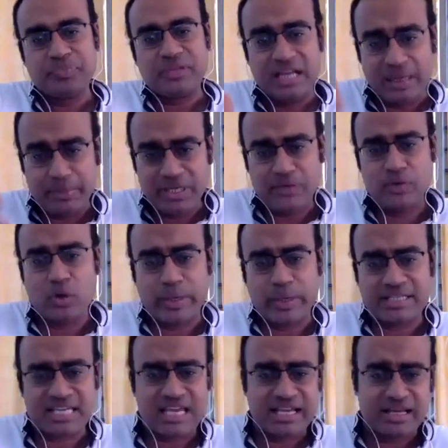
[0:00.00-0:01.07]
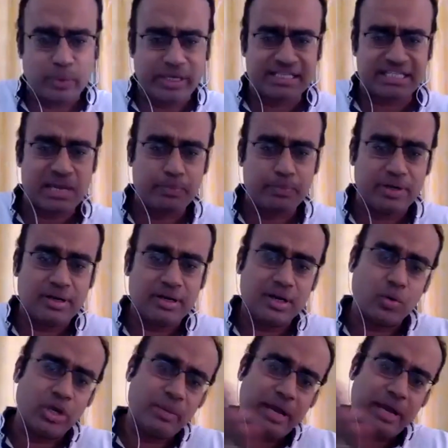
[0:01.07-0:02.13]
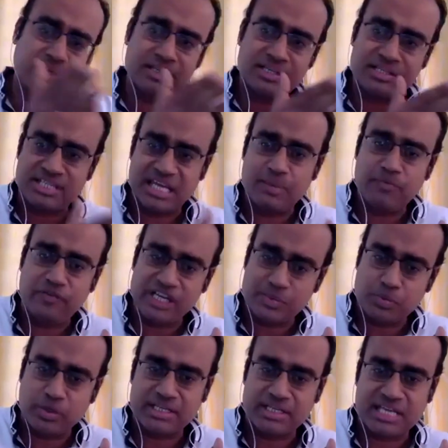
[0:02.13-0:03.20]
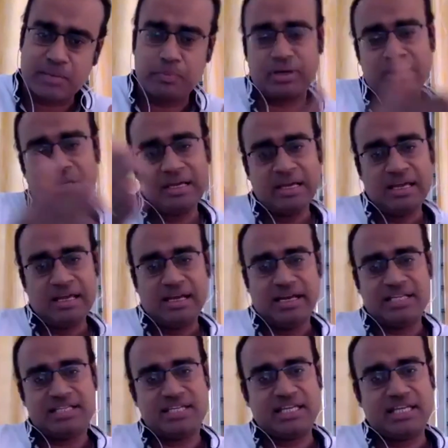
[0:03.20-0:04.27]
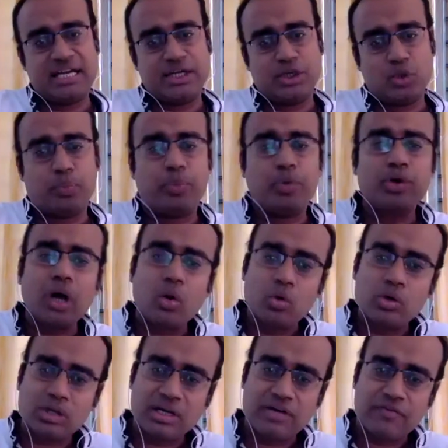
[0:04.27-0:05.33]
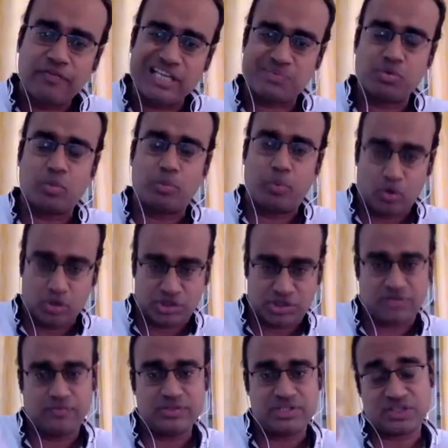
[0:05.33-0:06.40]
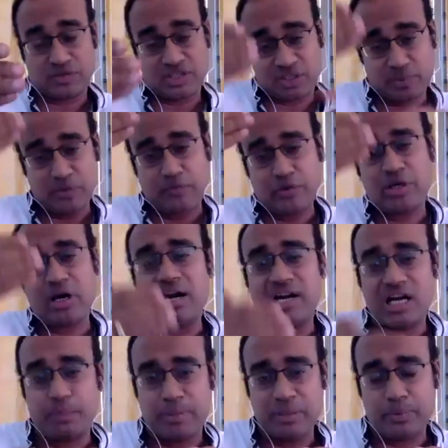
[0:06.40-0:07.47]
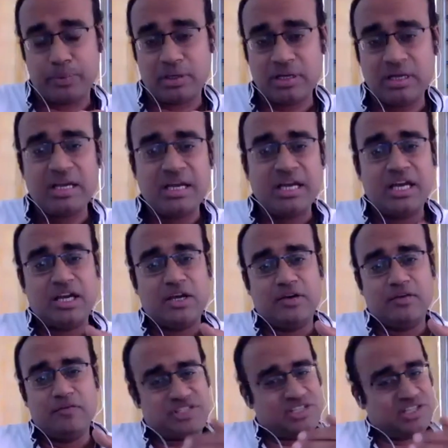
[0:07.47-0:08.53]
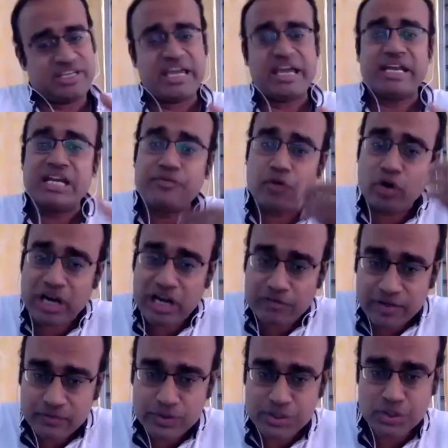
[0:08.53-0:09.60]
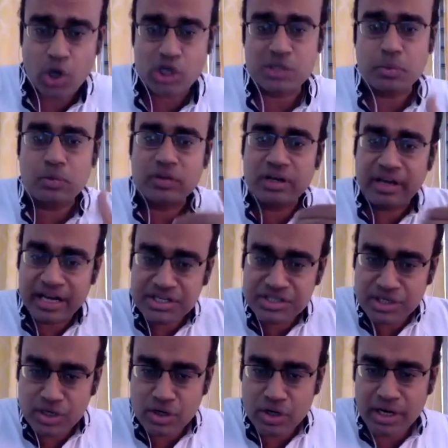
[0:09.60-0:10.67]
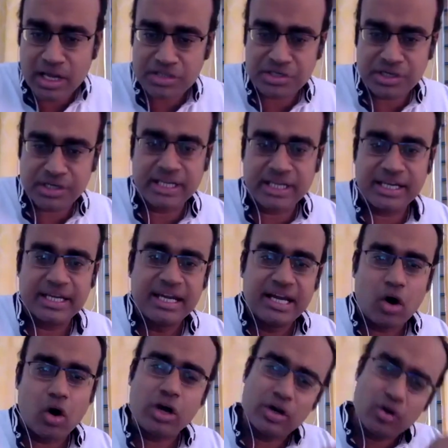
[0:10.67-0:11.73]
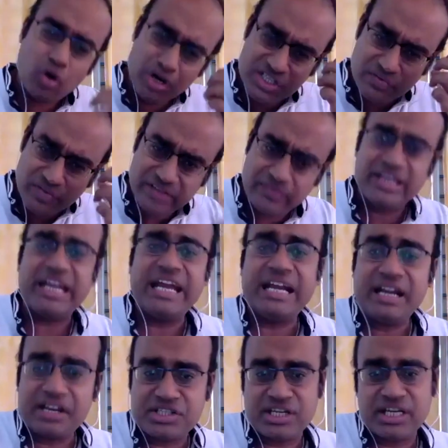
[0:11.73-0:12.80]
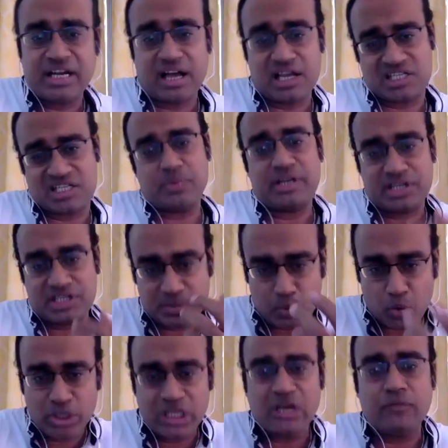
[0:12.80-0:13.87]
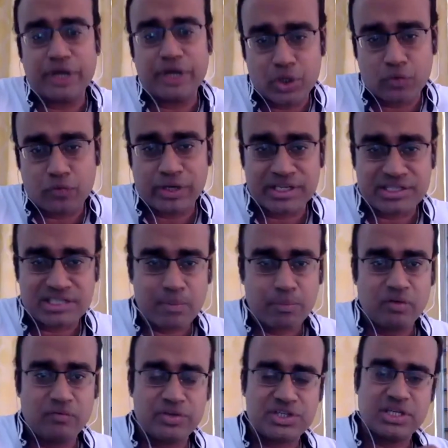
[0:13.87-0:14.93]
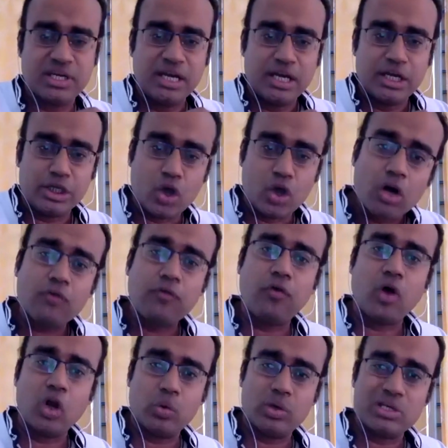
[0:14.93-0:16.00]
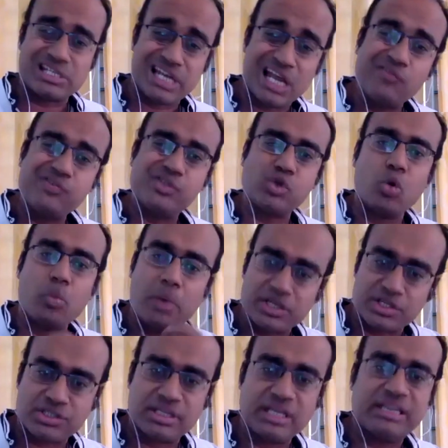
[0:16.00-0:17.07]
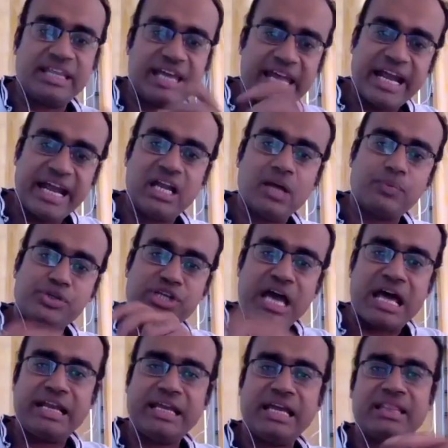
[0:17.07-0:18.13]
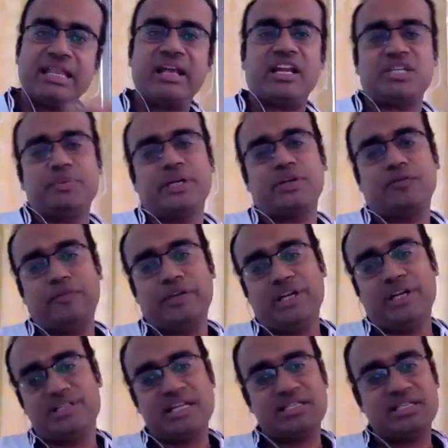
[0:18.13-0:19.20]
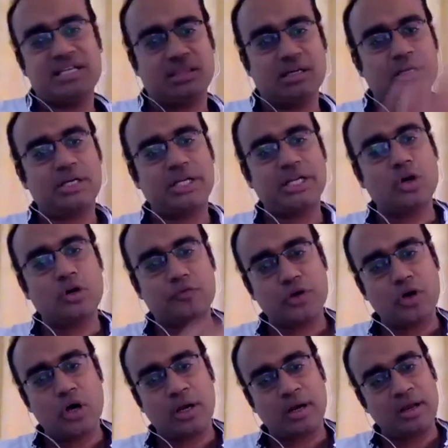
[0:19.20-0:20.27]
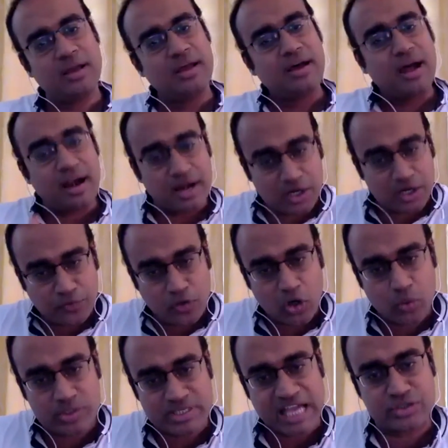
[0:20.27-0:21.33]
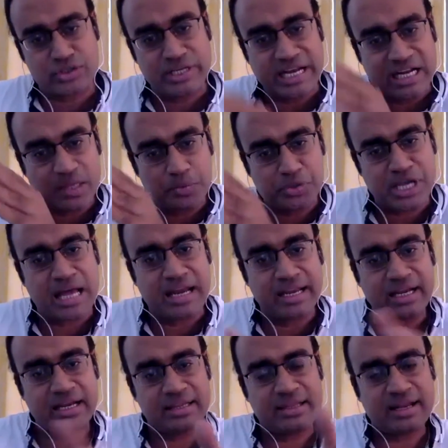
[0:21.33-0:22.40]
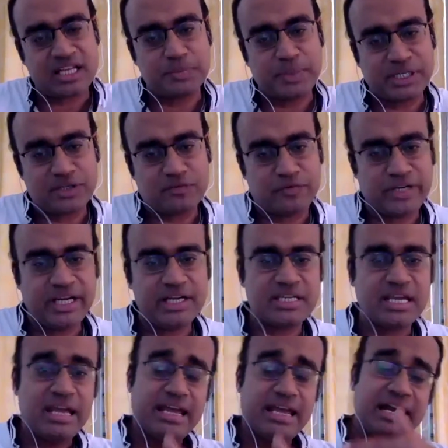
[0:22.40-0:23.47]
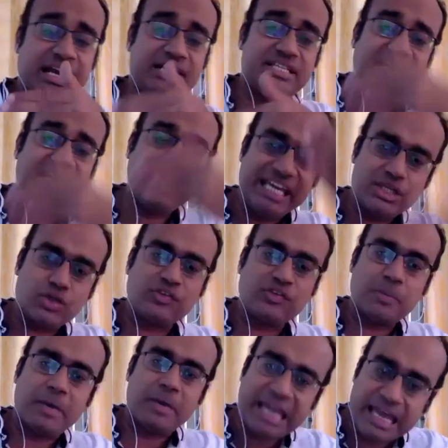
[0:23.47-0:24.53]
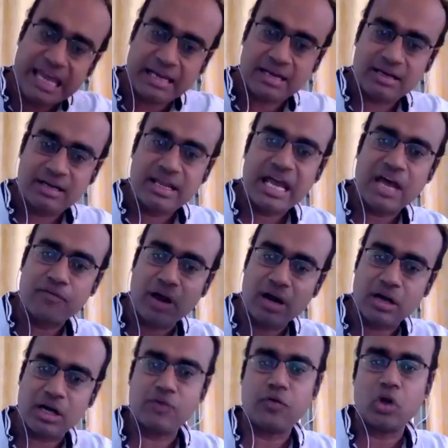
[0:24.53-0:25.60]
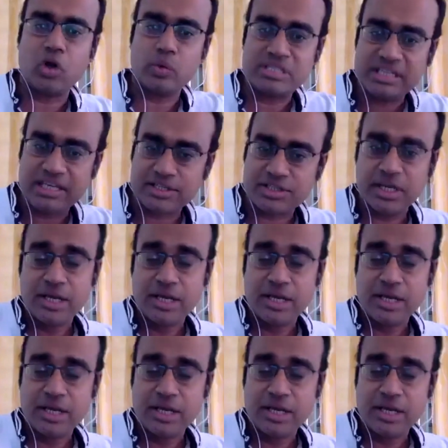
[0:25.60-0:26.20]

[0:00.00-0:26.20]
Let me give you a quick example. Going back to the same Facebook example, let's say that you put out a Facebook post, which is visible for your 100 people, which is say an infographic, which talks about the trends in your industry, or it's a very, very interesting customer testimonial video, for example, which your followers love so much that they end up sharing in their respective feeds. Let's say 30 of your 100 followers actually end up sharing it in their respective feeds. And let's say each of them again have 100 followers each.